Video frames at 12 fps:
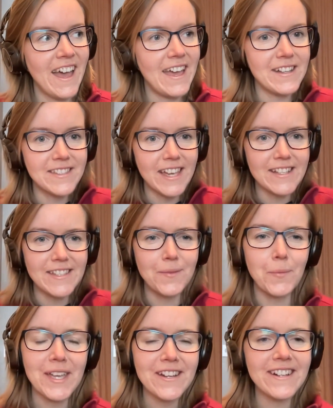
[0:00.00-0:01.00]
it's
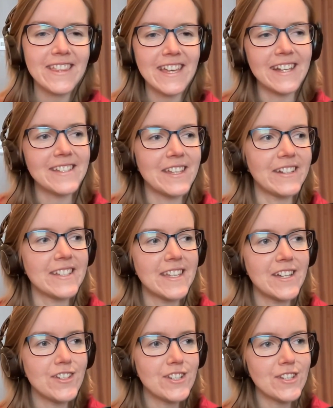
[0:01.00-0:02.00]
a weird thing, isn't it?
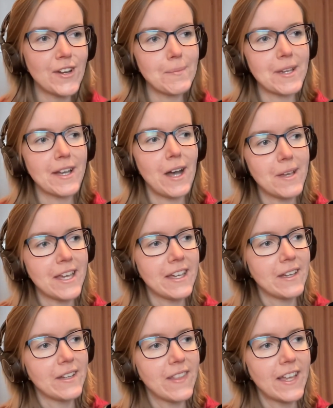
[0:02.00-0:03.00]
Because then you start
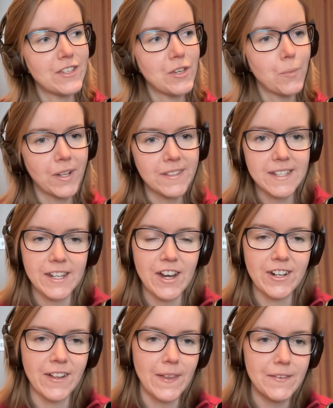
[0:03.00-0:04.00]
becoming like you want to kind
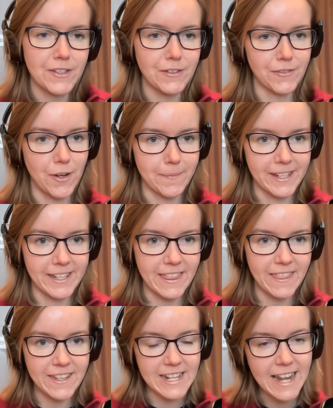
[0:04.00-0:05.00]
of earn a living from it, and
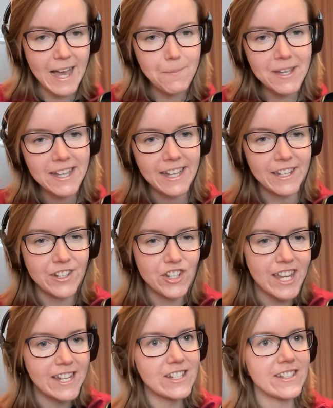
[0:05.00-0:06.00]
the dynamic kind of
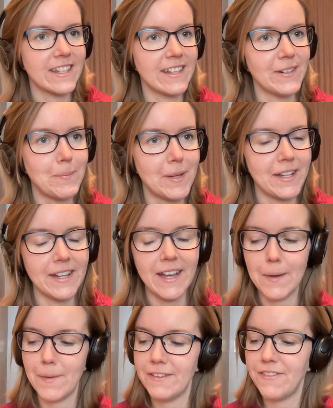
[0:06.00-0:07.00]
changes a little bit.
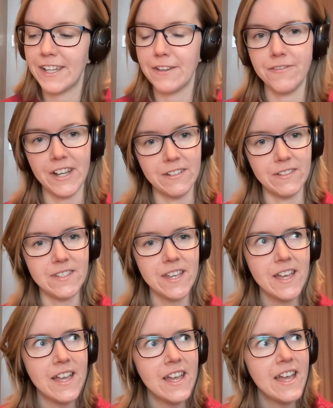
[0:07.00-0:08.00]
I've kind of found,
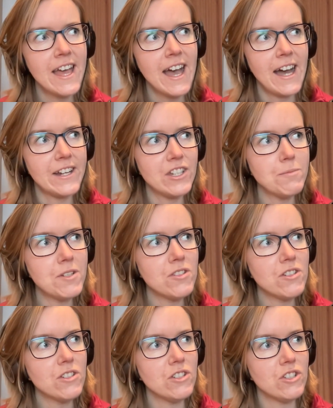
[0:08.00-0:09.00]
and you've been
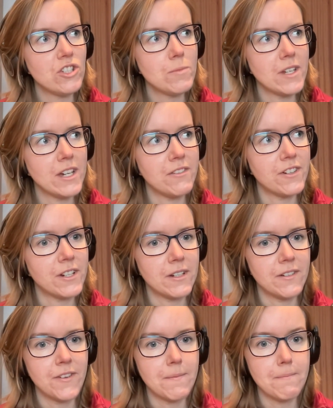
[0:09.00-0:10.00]
doing YouTube now
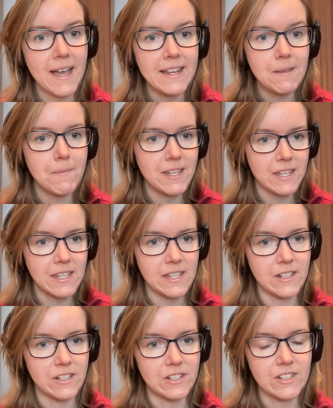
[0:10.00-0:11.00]
for many
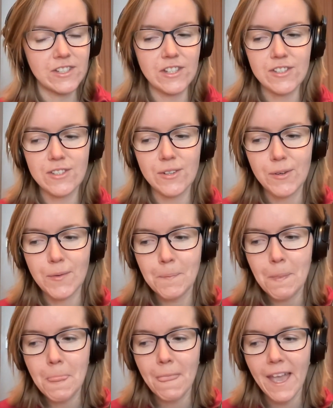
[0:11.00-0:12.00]
years. So
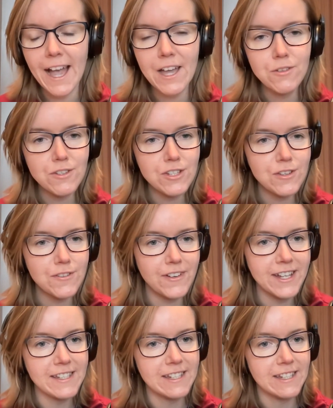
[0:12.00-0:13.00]
How do you
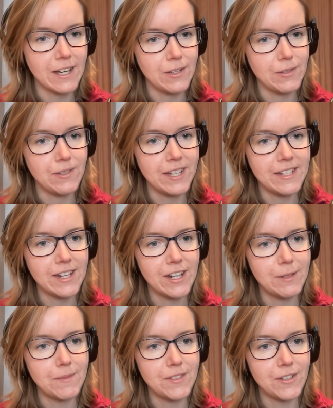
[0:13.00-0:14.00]
find it now in
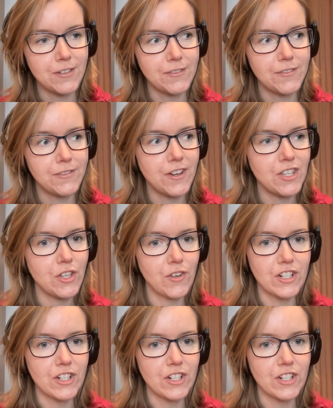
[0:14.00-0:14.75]
terms of your